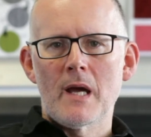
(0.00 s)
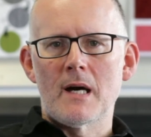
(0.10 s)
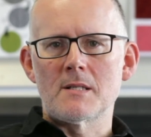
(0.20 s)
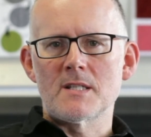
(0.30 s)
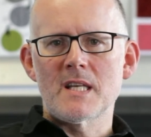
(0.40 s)

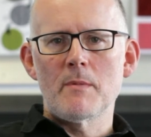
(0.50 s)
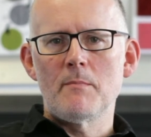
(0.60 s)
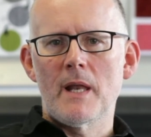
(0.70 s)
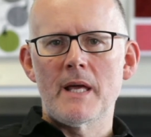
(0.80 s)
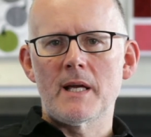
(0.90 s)
It's a
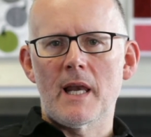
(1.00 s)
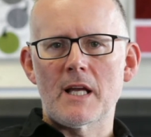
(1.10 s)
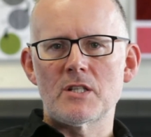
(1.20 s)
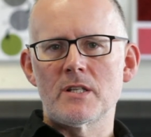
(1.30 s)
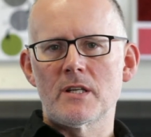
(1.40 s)
semi-plain
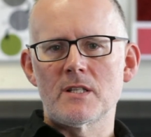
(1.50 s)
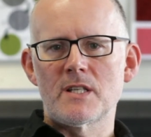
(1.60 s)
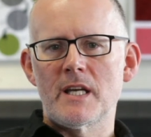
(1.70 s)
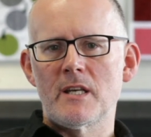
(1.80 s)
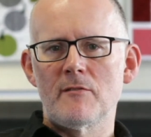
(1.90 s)
collection
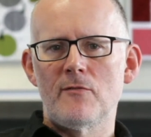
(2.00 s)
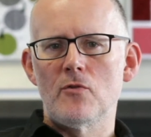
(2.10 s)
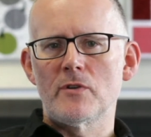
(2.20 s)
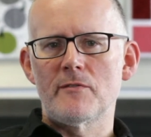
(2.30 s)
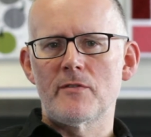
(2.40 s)
containing
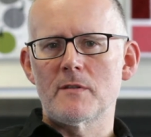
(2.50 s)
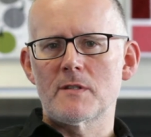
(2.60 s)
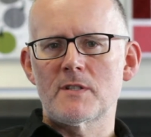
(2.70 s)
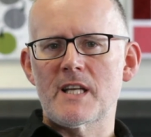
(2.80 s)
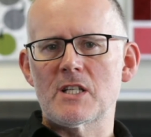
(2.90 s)
4 different
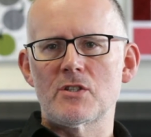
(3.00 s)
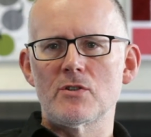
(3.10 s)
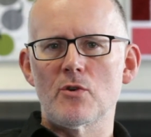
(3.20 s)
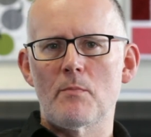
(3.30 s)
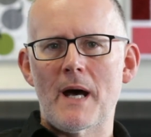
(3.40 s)

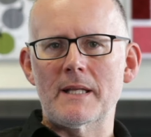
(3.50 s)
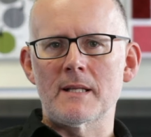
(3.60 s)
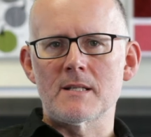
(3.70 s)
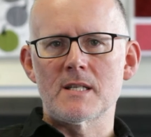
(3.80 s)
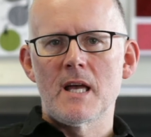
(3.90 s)
textures or
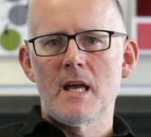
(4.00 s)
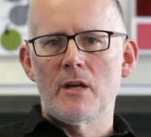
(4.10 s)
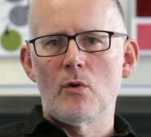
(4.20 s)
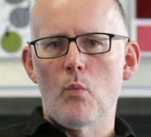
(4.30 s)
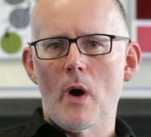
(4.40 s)
patterns
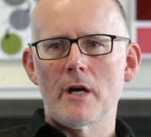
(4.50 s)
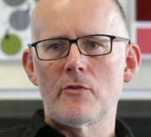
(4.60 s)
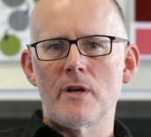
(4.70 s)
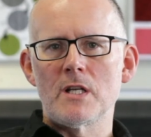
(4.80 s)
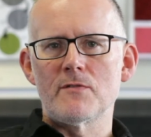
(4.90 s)
in a wide
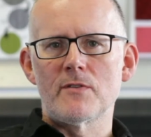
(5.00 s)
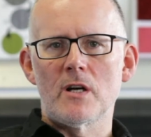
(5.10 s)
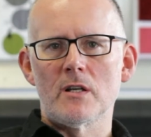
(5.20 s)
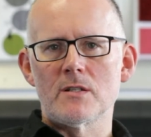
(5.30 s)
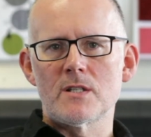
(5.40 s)
range of
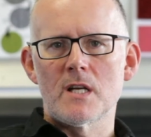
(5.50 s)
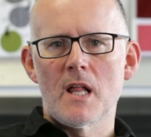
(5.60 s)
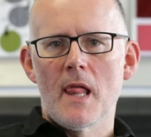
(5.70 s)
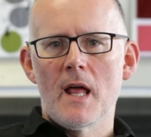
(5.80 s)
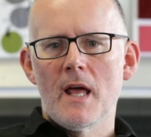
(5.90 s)
colours.
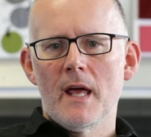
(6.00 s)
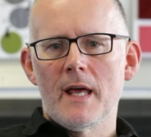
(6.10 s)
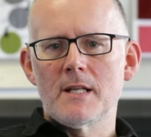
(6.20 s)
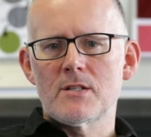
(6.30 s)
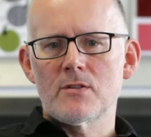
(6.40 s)

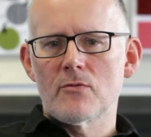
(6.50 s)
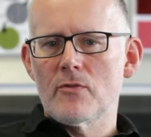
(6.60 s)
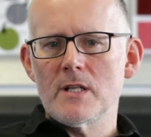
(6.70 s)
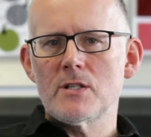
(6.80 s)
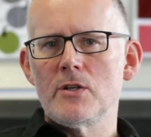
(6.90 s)
It's
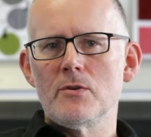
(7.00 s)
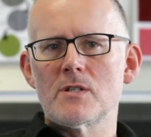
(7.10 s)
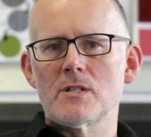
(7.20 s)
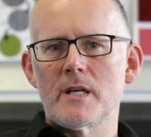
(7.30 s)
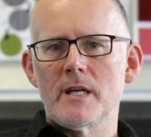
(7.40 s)
great to use
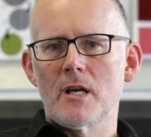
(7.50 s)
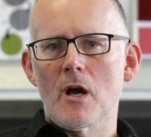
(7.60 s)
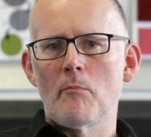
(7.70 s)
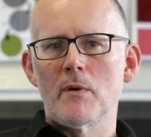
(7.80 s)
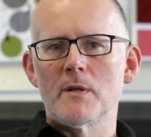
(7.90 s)
as a
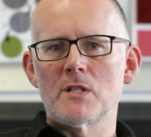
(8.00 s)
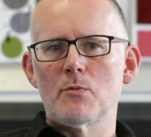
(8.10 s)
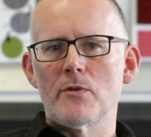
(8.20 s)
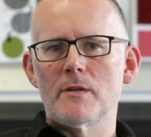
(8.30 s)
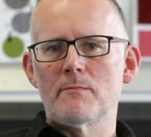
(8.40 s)
complement to
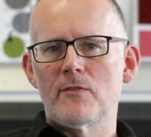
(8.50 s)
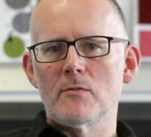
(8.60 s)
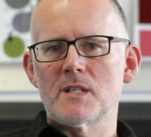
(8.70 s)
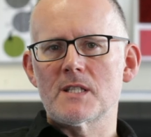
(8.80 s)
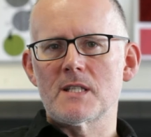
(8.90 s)
other
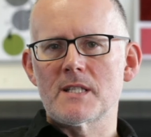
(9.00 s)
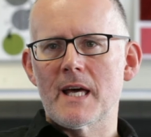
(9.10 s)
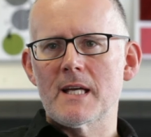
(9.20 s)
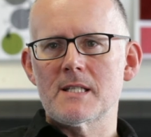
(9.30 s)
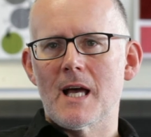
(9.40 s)
Flotex
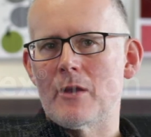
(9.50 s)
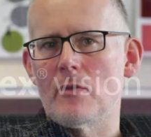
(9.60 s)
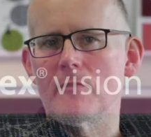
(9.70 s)
designs and other